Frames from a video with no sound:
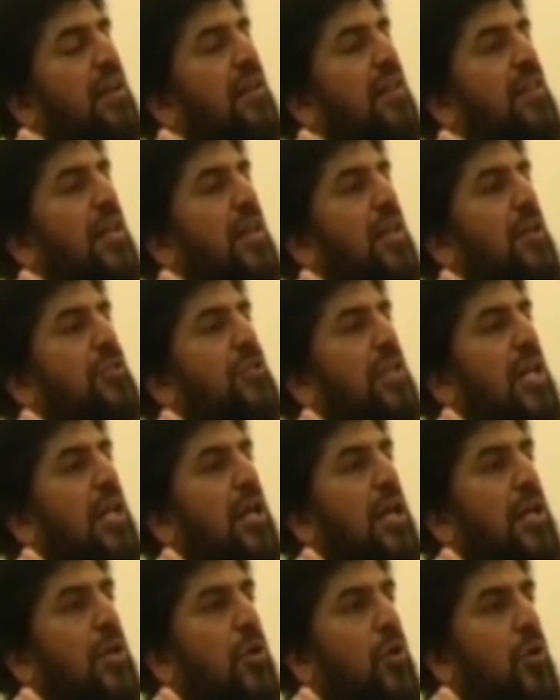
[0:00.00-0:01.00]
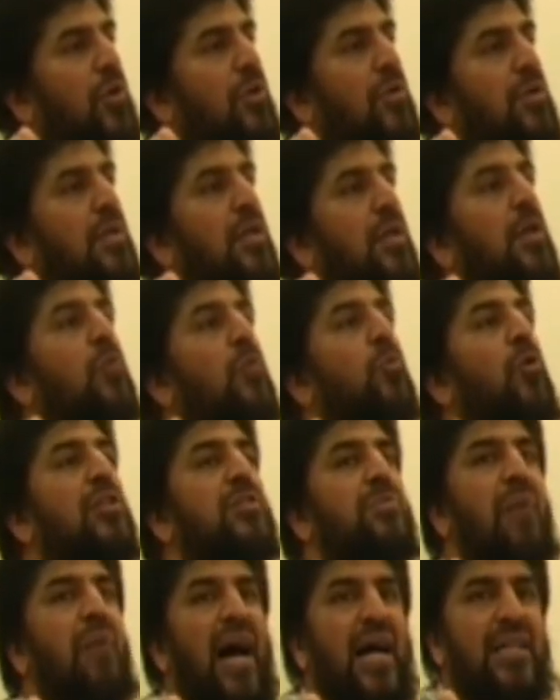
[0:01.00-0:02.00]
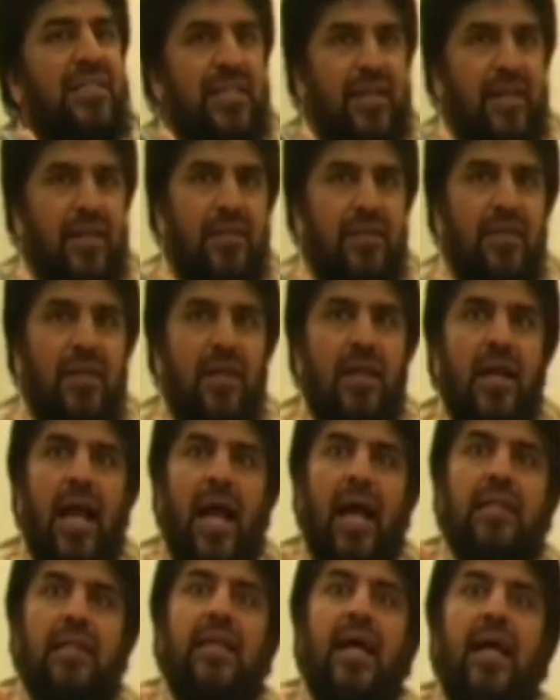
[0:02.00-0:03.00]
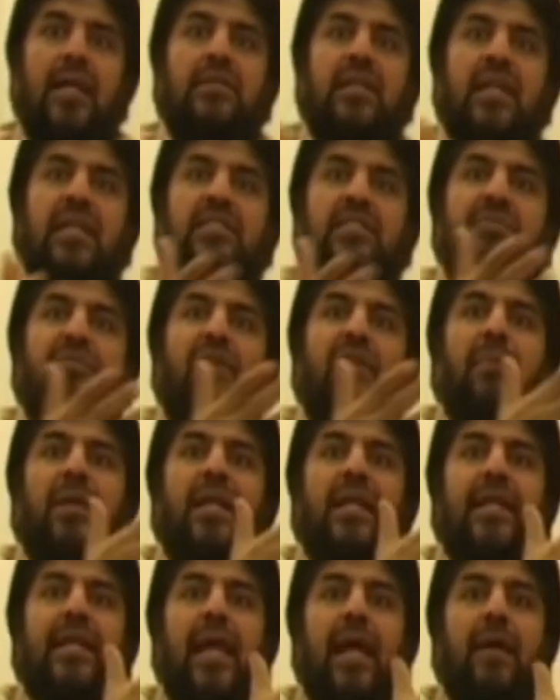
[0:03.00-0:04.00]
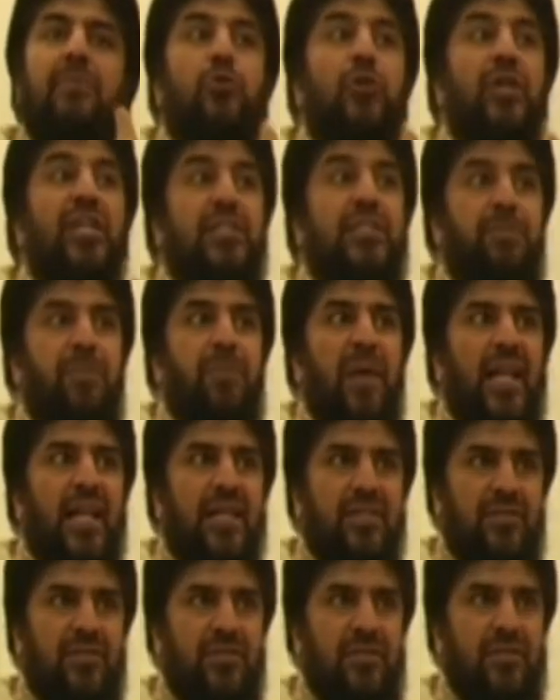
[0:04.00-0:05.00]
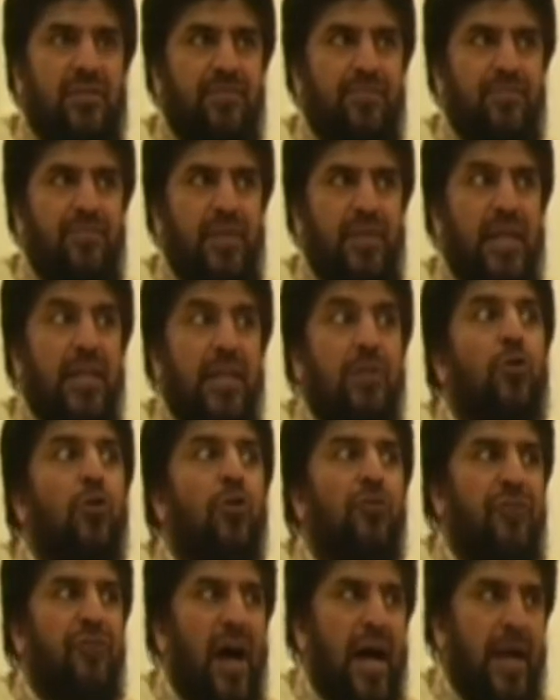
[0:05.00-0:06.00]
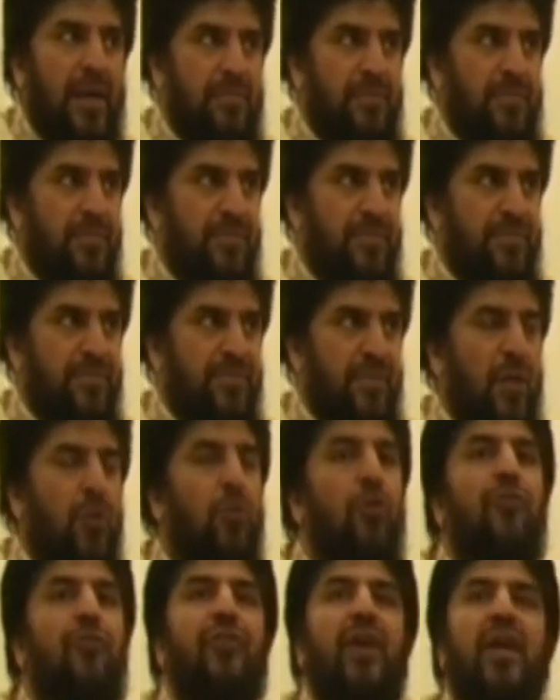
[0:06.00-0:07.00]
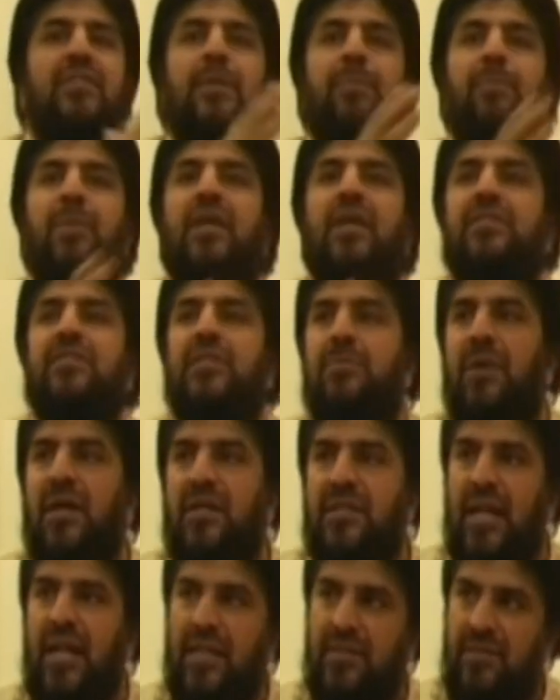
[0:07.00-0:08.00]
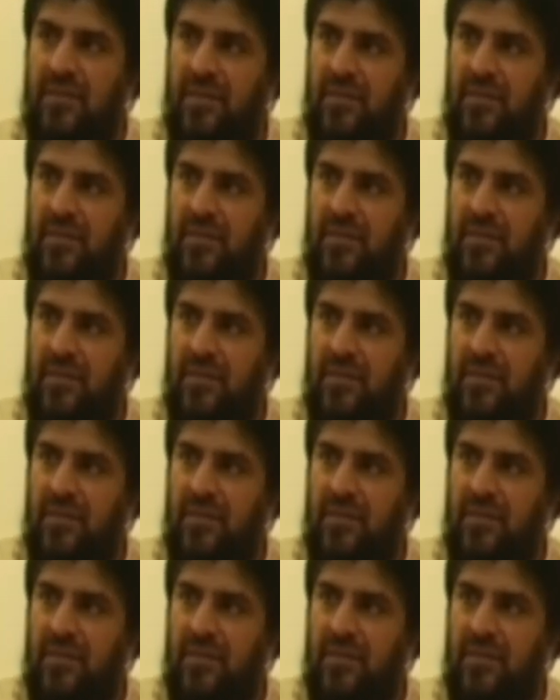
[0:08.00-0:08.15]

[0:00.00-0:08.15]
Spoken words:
radiallahu ta'ala anhu was martyred and then his family came to his palace in Kufa. Kufa is a place in Baghdad,